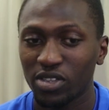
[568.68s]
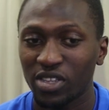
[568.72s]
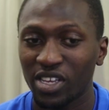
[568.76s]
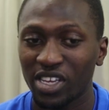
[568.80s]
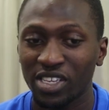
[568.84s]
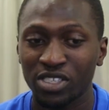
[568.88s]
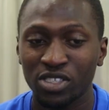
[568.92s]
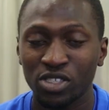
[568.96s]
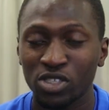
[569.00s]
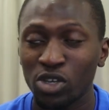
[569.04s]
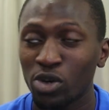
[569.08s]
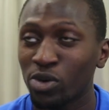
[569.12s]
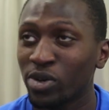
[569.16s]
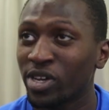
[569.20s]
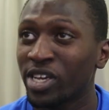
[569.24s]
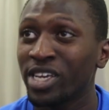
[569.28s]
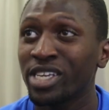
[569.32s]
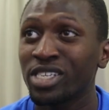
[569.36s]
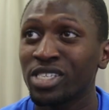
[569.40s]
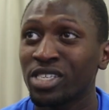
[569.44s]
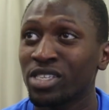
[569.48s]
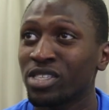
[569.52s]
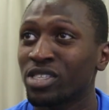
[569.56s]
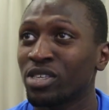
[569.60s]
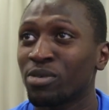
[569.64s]
like, it's so
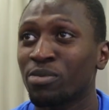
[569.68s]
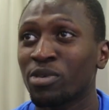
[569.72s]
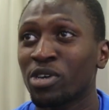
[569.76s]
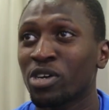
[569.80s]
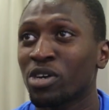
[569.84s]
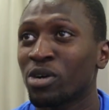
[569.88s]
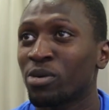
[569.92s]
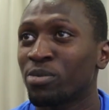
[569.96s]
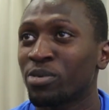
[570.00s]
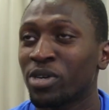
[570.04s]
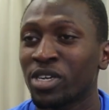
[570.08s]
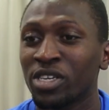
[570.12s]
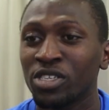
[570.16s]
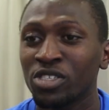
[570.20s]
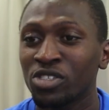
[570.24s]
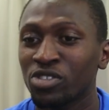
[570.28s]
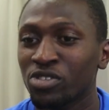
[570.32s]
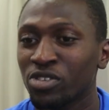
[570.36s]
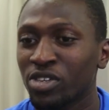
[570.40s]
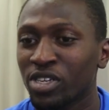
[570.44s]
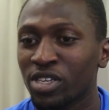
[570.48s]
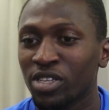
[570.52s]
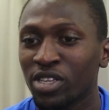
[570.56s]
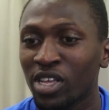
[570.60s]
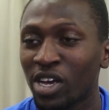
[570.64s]
easy to pick up an
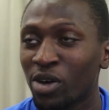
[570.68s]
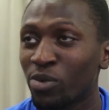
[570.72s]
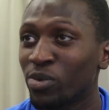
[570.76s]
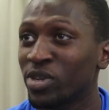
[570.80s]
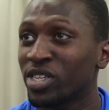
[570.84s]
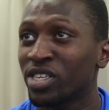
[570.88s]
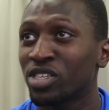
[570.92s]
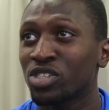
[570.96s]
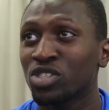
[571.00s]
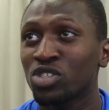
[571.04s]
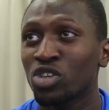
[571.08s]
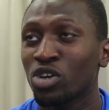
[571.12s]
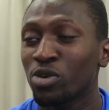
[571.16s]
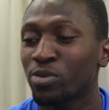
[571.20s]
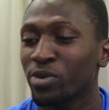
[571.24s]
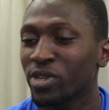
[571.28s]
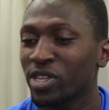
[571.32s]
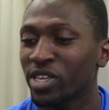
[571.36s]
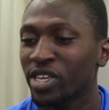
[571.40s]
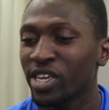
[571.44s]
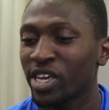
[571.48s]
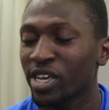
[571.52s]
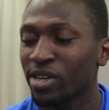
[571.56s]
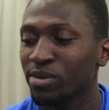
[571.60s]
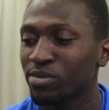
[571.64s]
injury, like when there's so
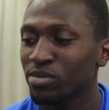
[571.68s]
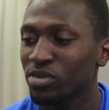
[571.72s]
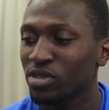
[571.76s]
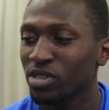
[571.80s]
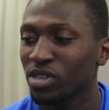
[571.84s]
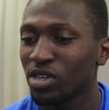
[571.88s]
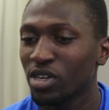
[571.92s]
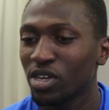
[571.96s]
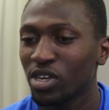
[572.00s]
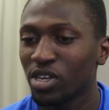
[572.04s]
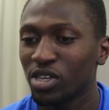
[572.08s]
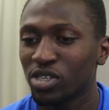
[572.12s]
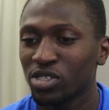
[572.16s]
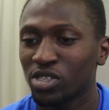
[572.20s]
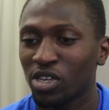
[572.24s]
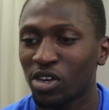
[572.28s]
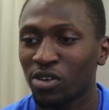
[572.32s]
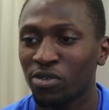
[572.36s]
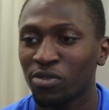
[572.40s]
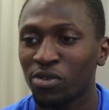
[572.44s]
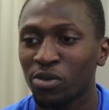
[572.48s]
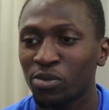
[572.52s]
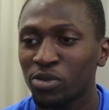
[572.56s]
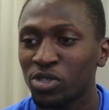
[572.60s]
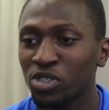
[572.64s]
many games. So
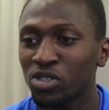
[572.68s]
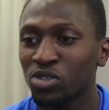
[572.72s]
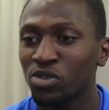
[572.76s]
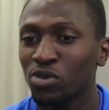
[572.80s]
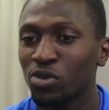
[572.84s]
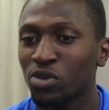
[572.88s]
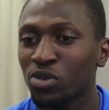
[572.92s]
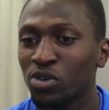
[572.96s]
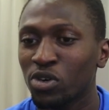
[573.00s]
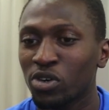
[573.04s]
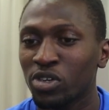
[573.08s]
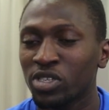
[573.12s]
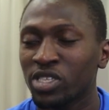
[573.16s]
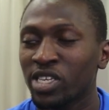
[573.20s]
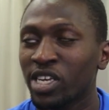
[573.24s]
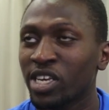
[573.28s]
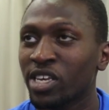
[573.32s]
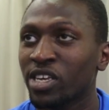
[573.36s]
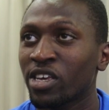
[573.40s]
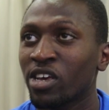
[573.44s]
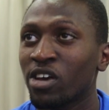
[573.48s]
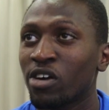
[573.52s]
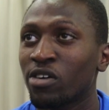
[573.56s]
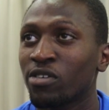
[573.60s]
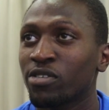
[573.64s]
I think we just all got to
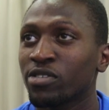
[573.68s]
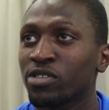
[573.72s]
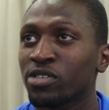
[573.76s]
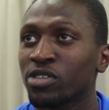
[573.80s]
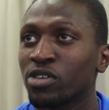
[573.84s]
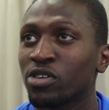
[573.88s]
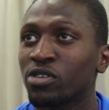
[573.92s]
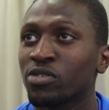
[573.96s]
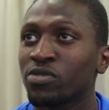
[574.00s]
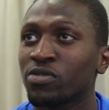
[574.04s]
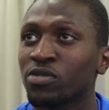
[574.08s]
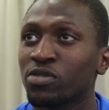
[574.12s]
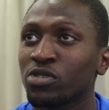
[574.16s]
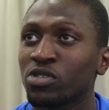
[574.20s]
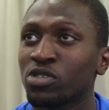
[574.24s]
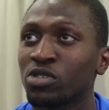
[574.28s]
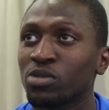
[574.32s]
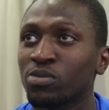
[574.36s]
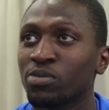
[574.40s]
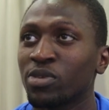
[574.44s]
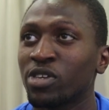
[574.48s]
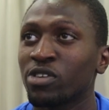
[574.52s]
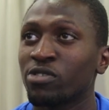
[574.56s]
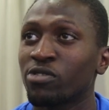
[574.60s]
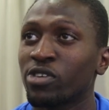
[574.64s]
take care of ourselves and
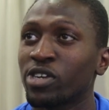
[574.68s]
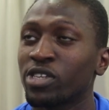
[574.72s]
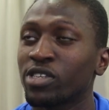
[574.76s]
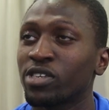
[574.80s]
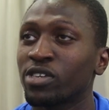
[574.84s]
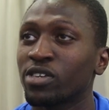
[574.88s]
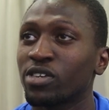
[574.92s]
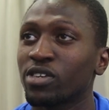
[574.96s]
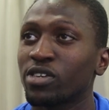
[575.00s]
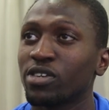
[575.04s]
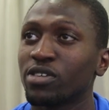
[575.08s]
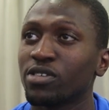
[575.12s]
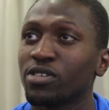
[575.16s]
just be ready.